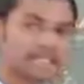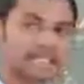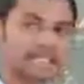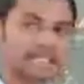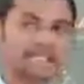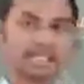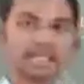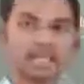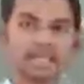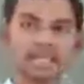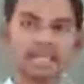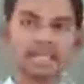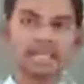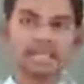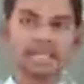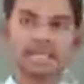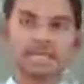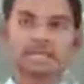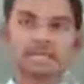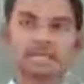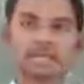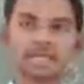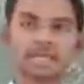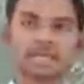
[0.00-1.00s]
six
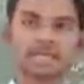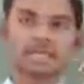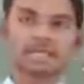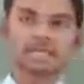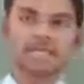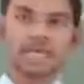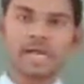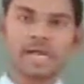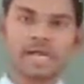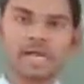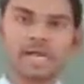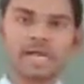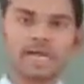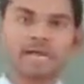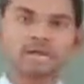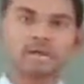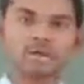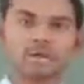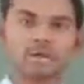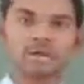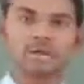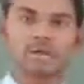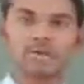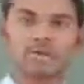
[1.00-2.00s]
elements
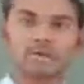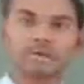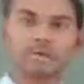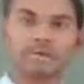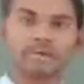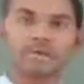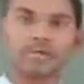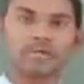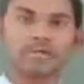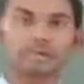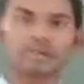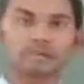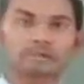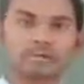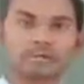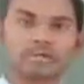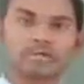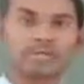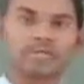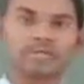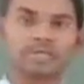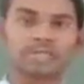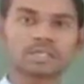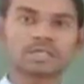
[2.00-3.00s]
are congruent
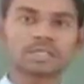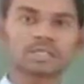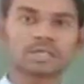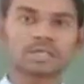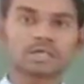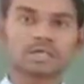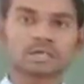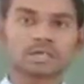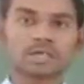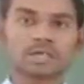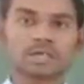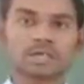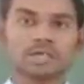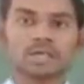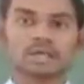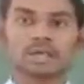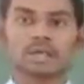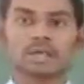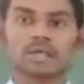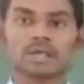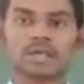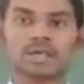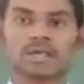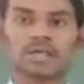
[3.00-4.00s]
to each other,
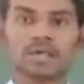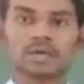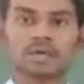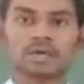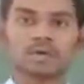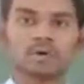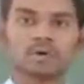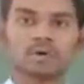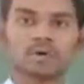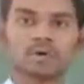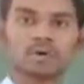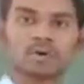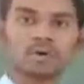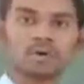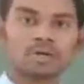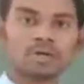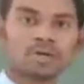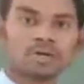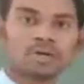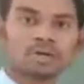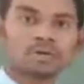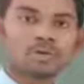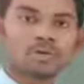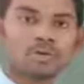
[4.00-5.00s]

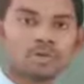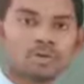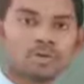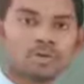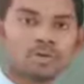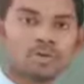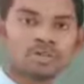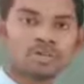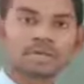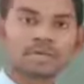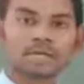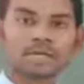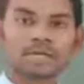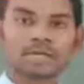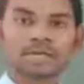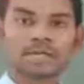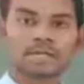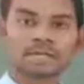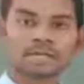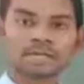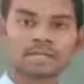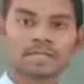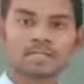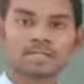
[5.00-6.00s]
therefore both
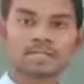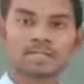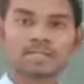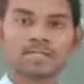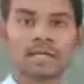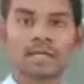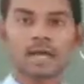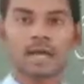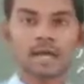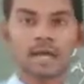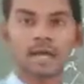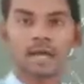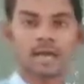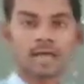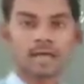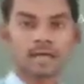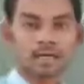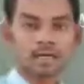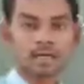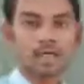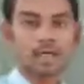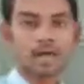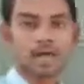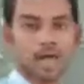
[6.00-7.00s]
triangles
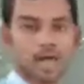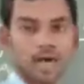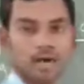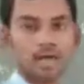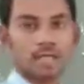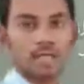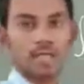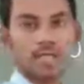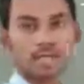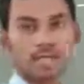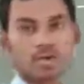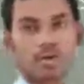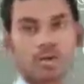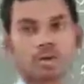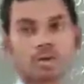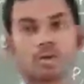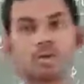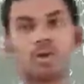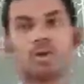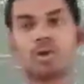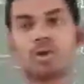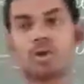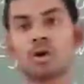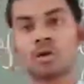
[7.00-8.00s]
are
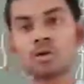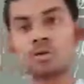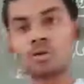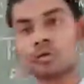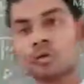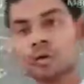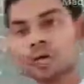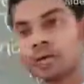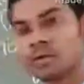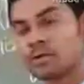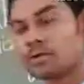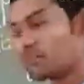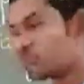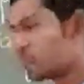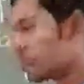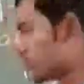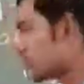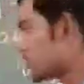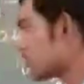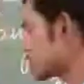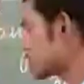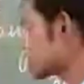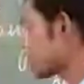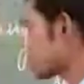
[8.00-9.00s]
also congruent to
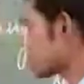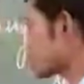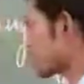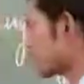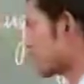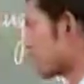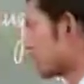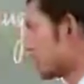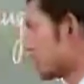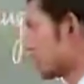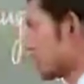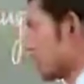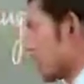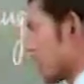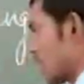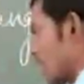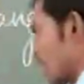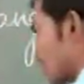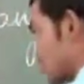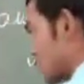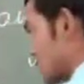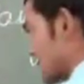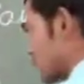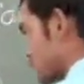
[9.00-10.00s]
each other,
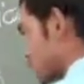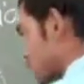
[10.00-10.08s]
and